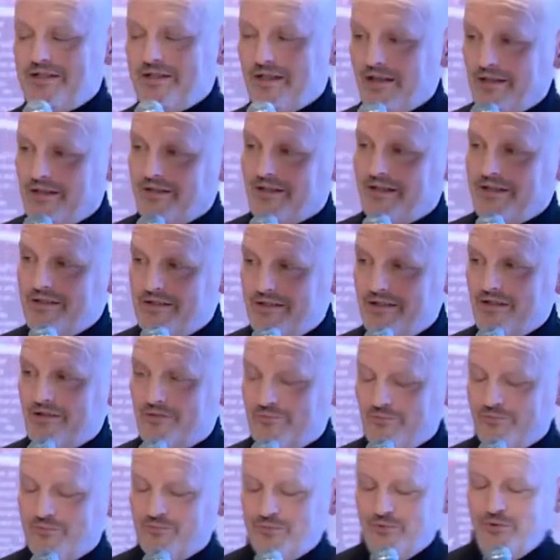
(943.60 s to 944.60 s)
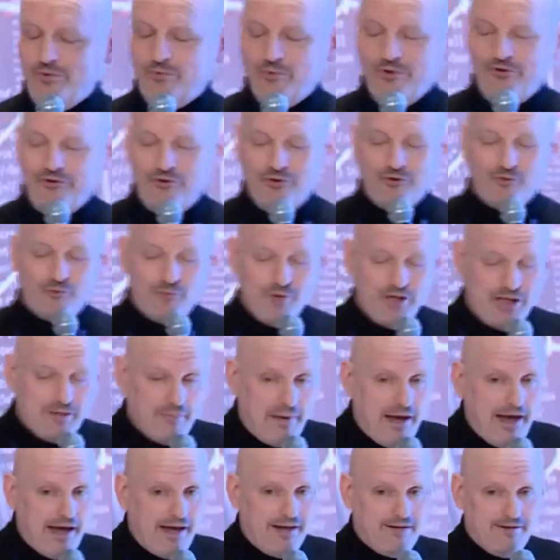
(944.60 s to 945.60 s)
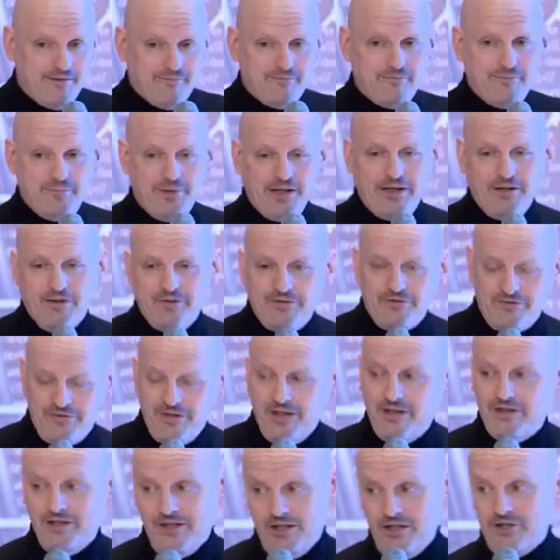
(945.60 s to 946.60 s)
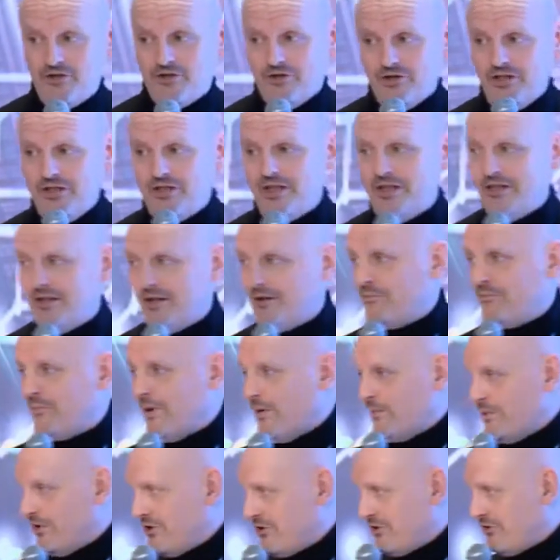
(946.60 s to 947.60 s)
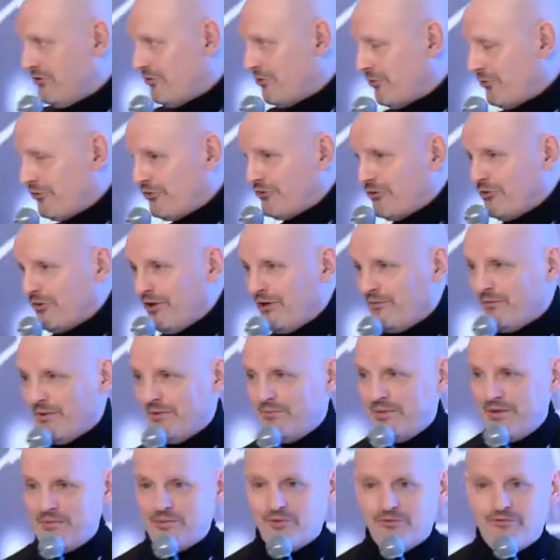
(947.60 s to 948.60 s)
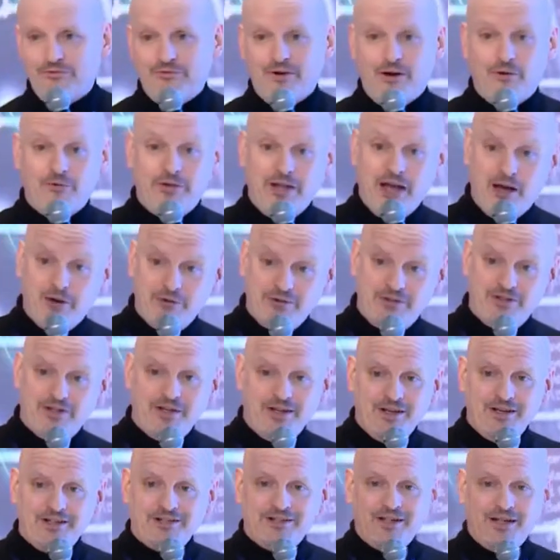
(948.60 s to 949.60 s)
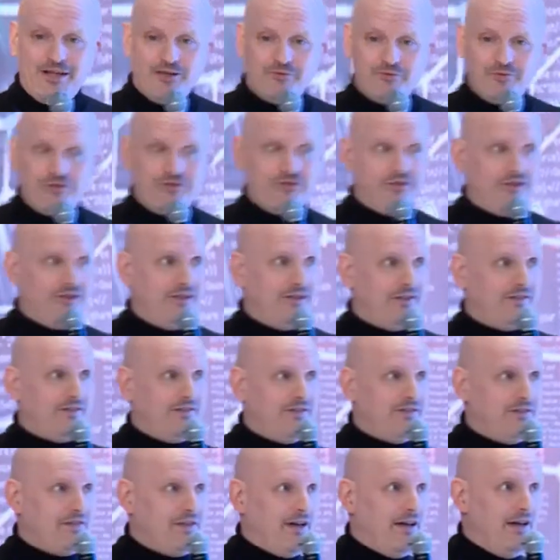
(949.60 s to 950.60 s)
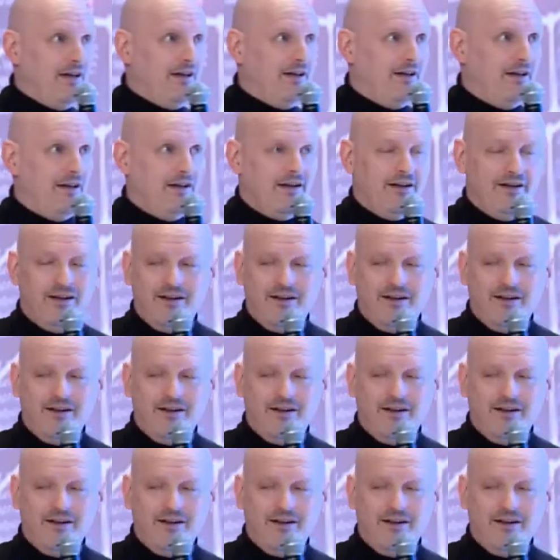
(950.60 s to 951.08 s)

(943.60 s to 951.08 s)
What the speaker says: I said, Linksys was hurt really bad because initially they didn't publish the source code, and when people found out that it was Linux inside,